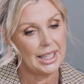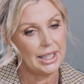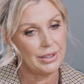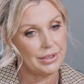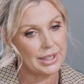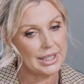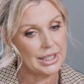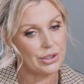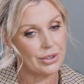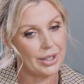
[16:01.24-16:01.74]

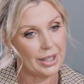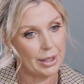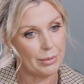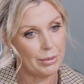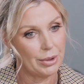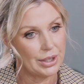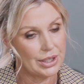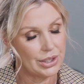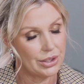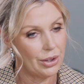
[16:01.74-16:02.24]
if this drug I'm
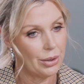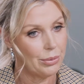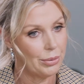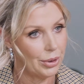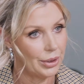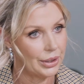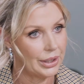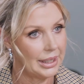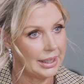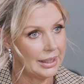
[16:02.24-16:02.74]
on is not
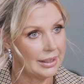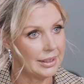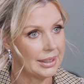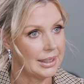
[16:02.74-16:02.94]
working,